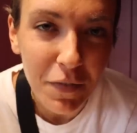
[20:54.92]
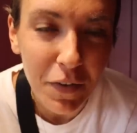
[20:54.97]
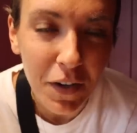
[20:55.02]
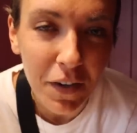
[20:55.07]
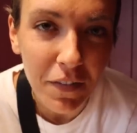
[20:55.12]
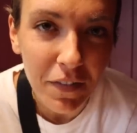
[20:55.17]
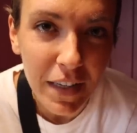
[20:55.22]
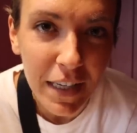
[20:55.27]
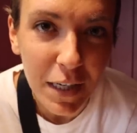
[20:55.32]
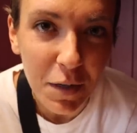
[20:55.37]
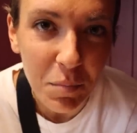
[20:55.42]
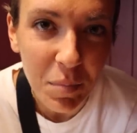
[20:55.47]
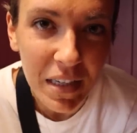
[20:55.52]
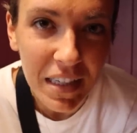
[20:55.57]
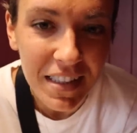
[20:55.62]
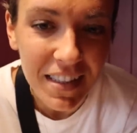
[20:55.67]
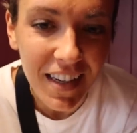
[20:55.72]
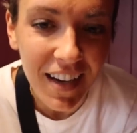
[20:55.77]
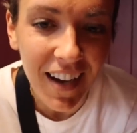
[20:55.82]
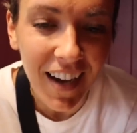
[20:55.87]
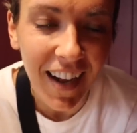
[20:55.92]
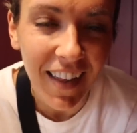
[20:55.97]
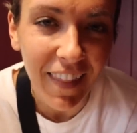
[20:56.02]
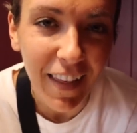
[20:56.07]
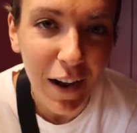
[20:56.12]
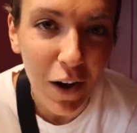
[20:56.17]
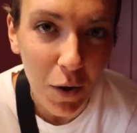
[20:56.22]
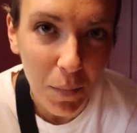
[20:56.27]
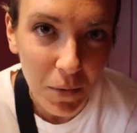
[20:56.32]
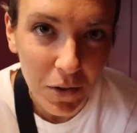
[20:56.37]
for a vegan pizza and
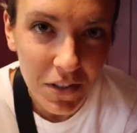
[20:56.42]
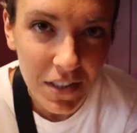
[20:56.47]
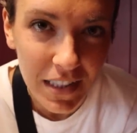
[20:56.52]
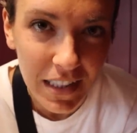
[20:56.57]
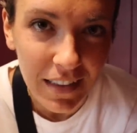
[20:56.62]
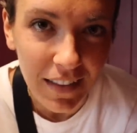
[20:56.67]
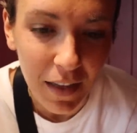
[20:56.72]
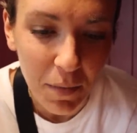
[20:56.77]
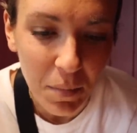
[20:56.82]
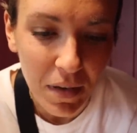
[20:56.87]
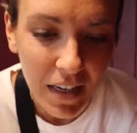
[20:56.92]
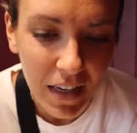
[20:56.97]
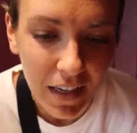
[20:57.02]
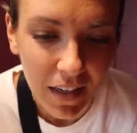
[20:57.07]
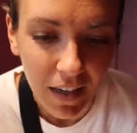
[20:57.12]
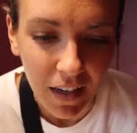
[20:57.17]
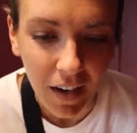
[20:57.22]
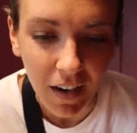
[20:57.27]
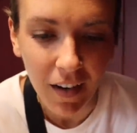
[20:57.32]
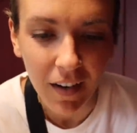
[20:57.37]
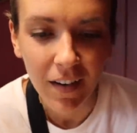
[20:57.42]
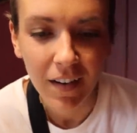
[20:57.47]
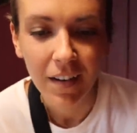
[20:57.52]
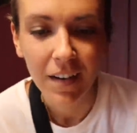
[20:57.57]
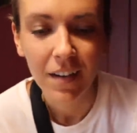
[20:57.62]
they almost didn't let me eat here.